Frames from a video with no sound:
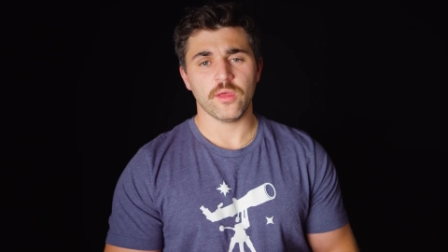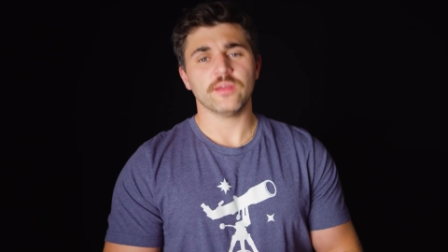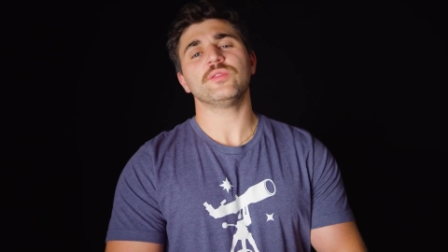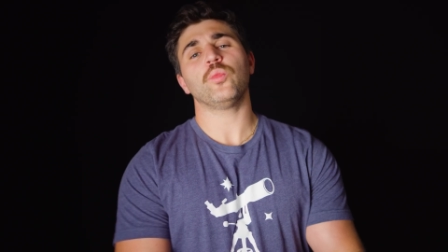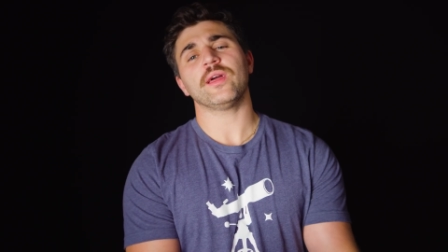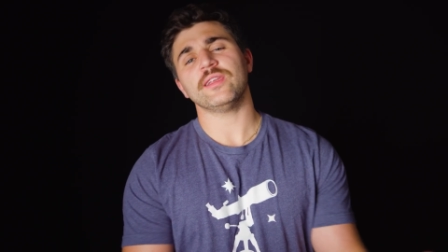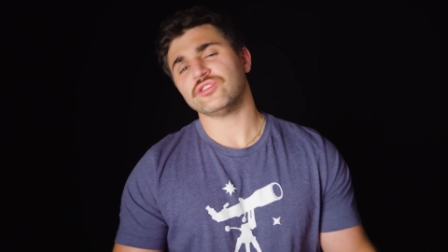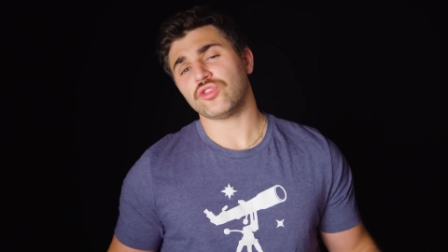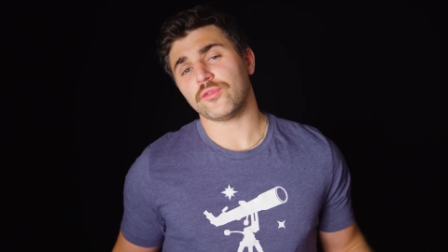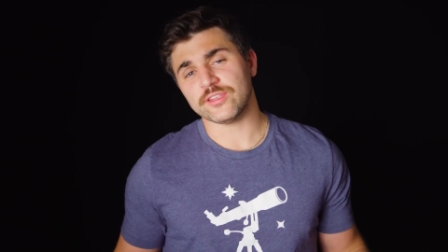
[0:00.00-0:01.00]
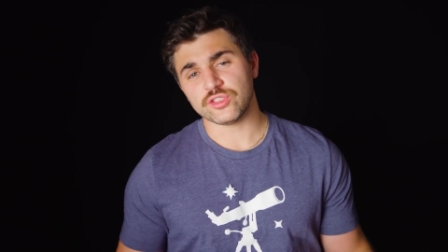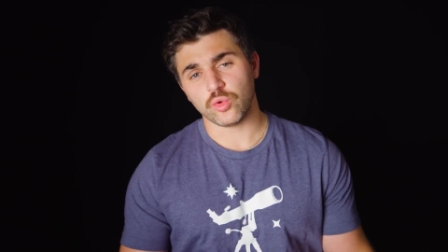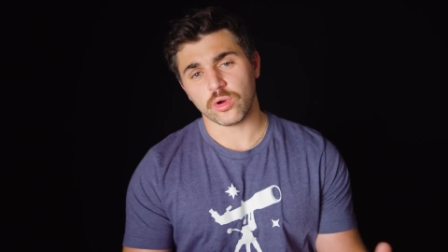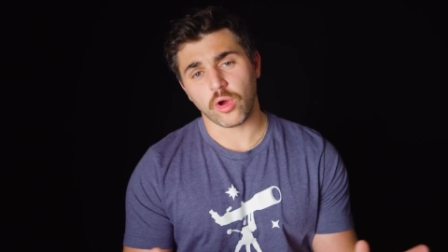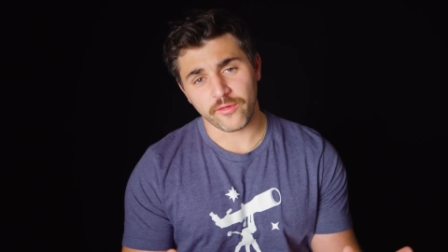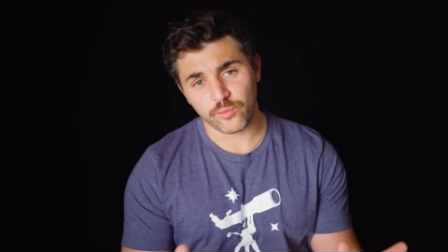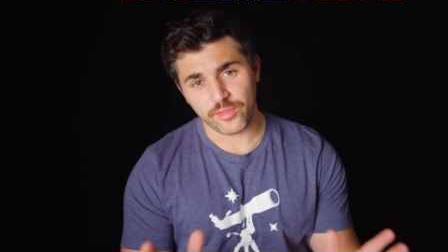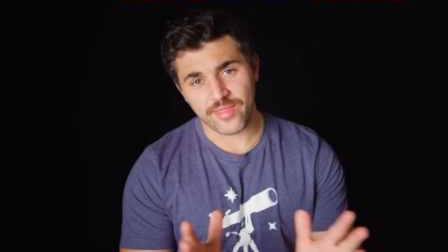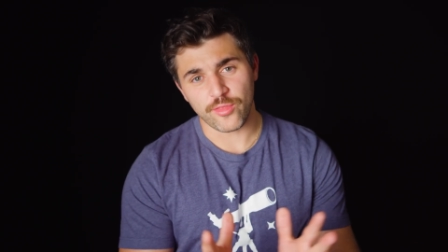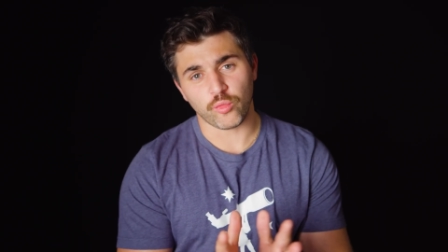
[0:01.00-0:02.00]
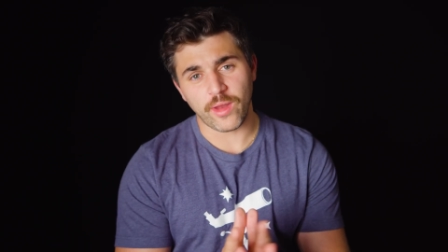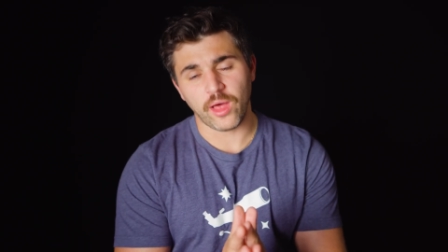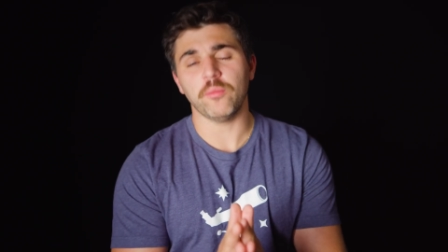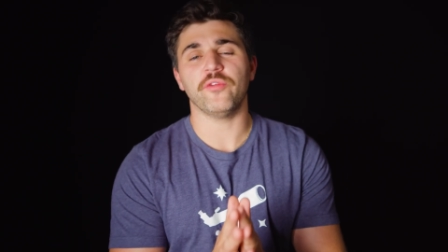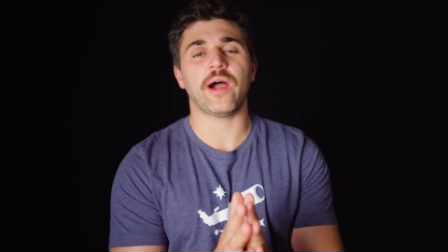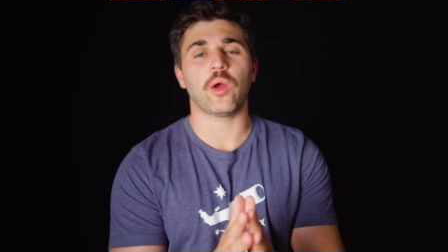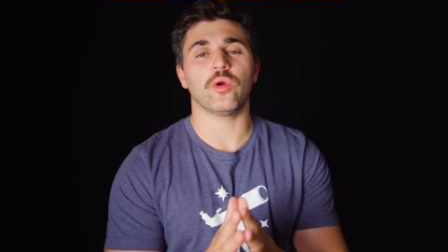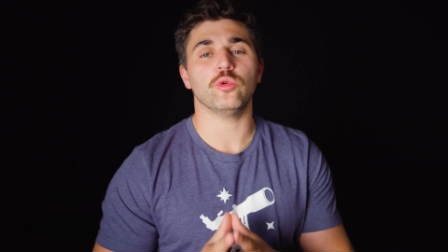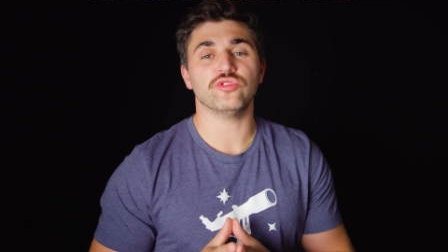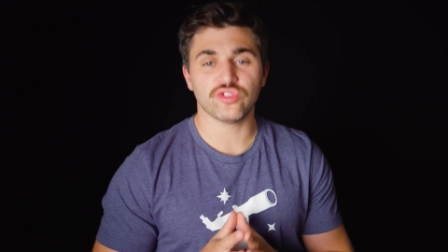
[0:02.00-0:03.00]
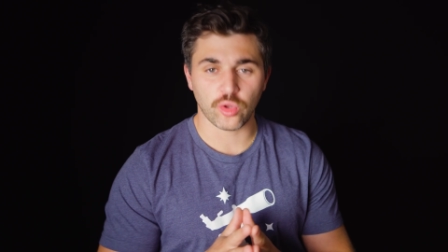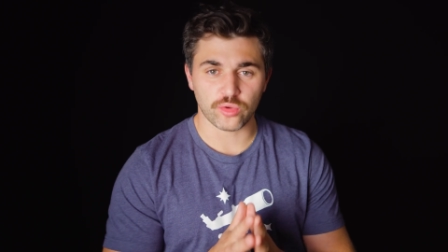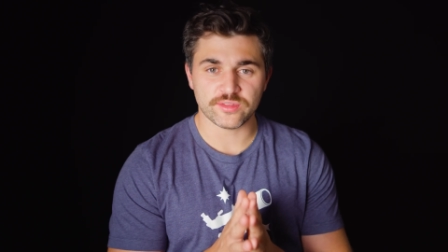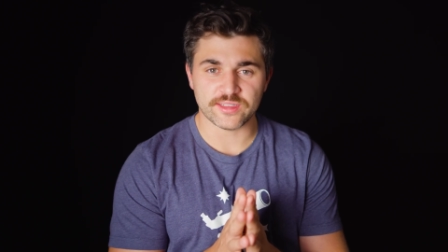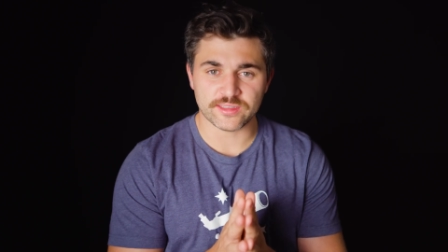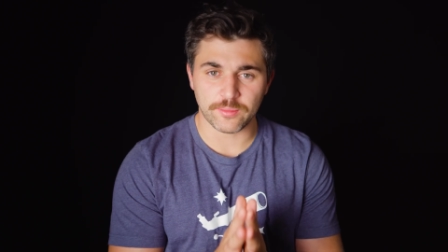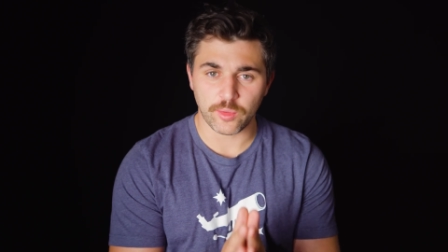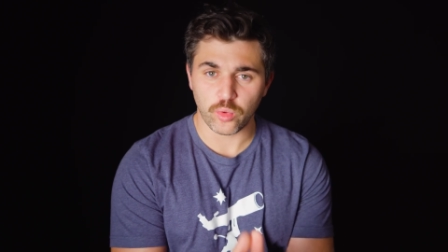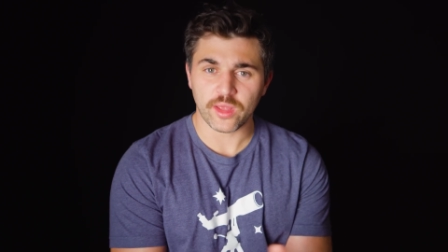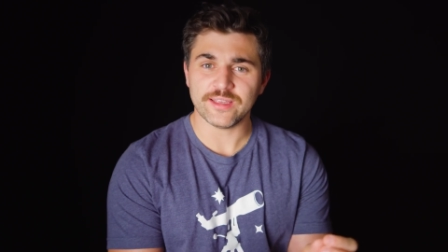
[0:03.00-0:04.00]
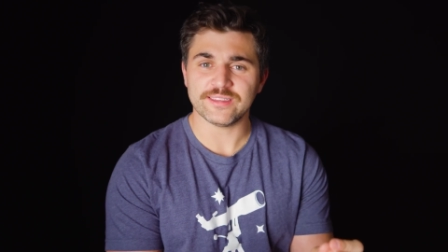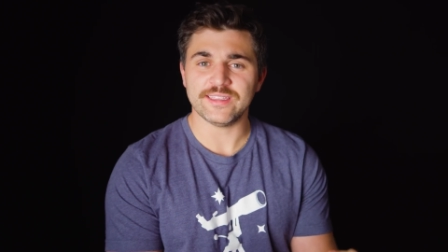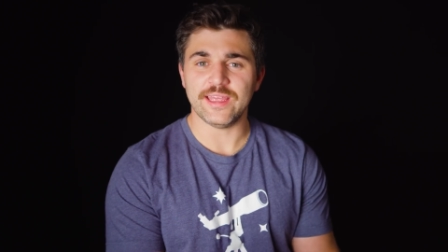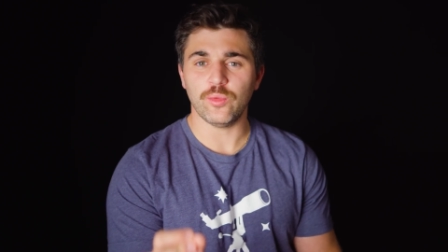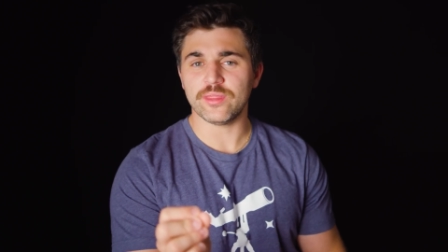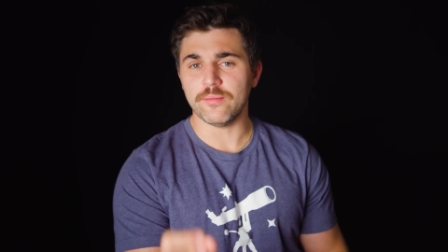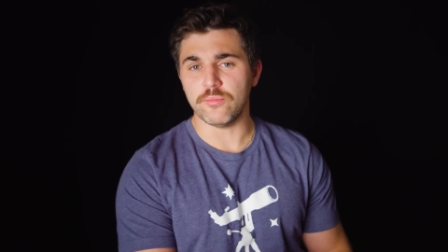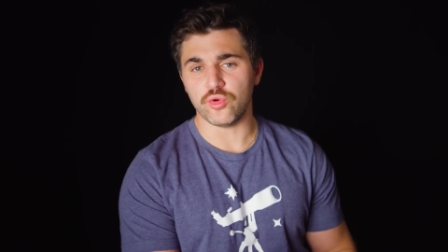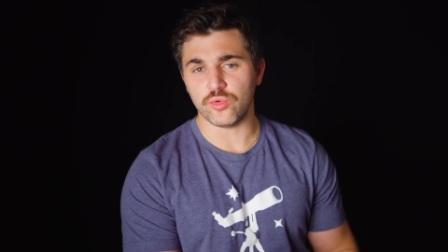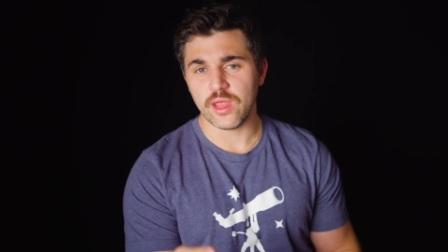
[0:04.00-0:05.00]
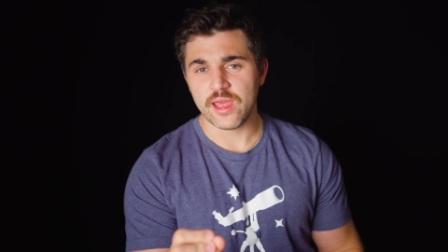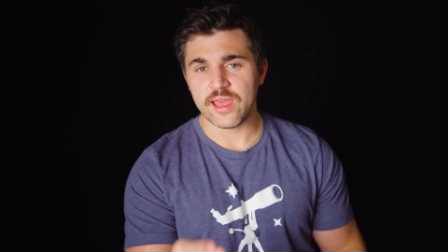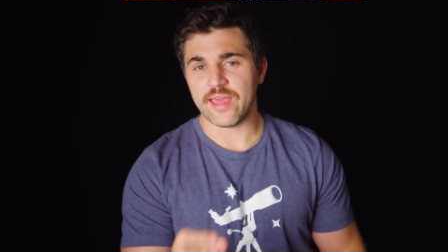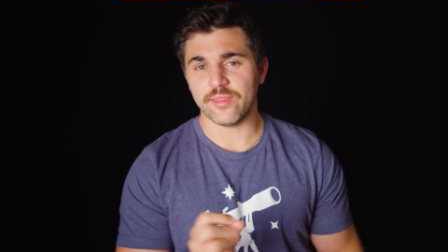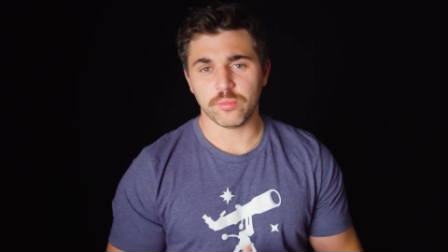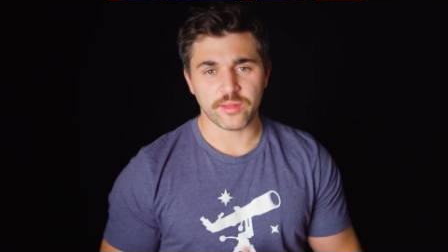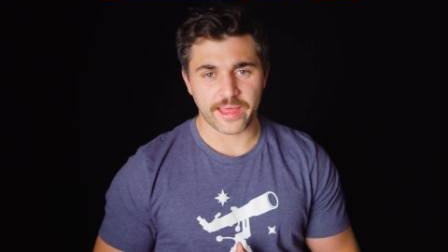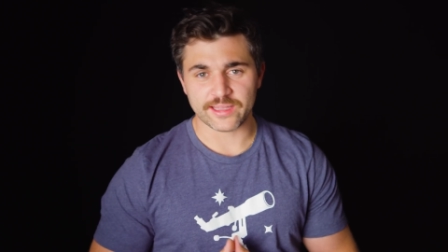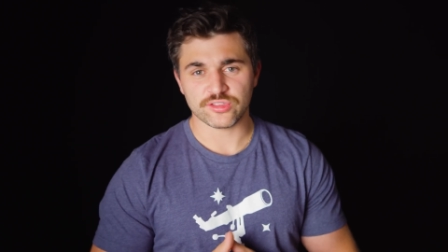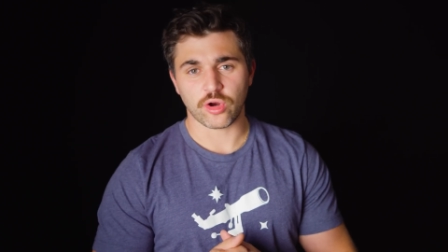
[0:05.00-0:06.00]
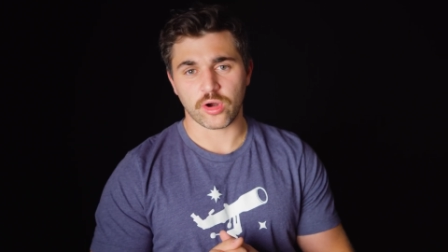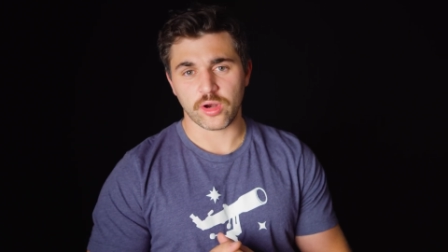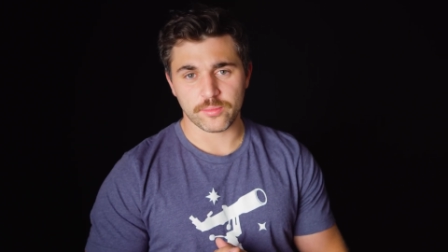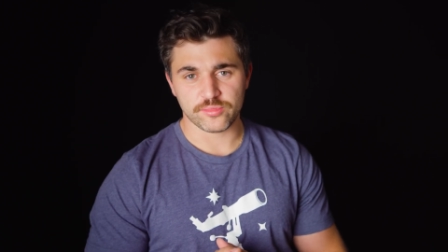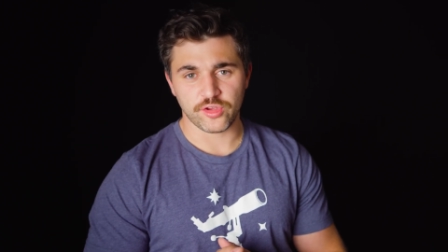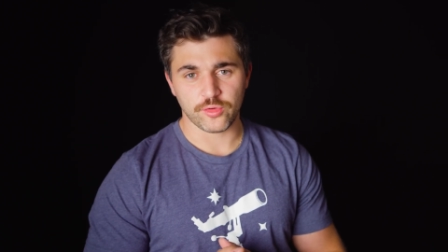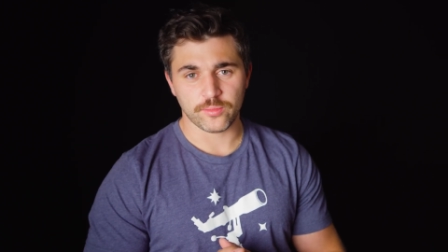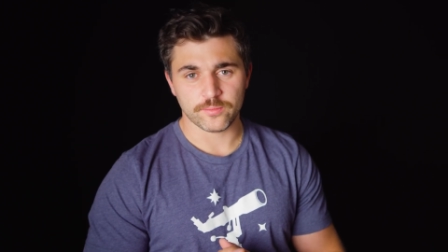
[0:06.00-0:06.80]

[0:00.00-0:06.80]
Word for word: So we're going to start this tour off within the realm of our own solar system and we're going to see what the moon and the planets are up to.